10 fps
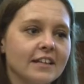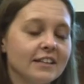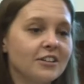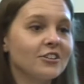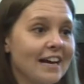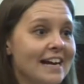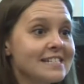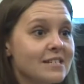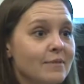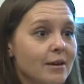little guys
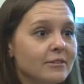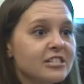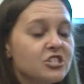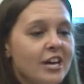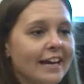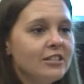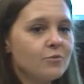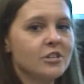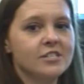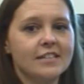to be able to change
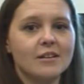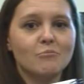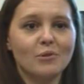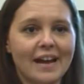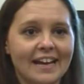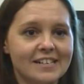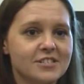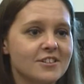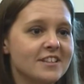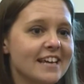words in their brain
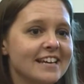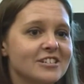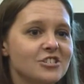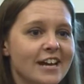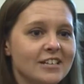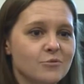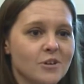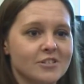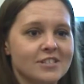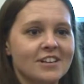so that they can change
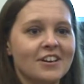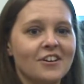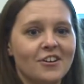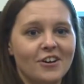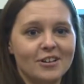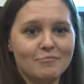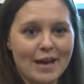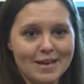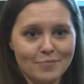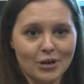words on
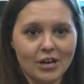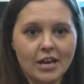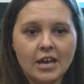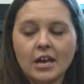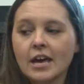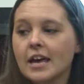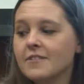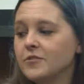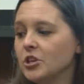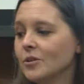paper.
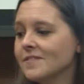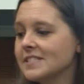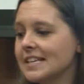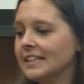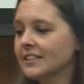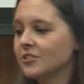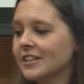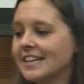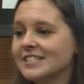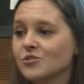If you have seen little
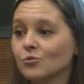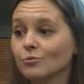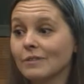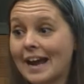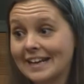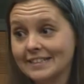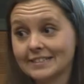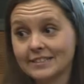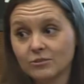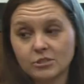kids
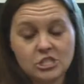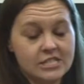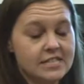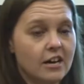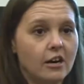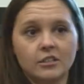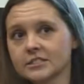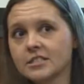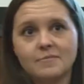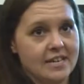write, which is the
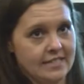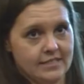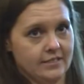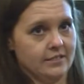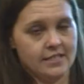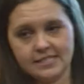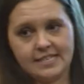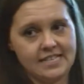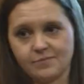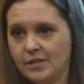ultimate
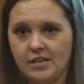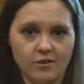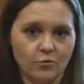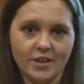assessment of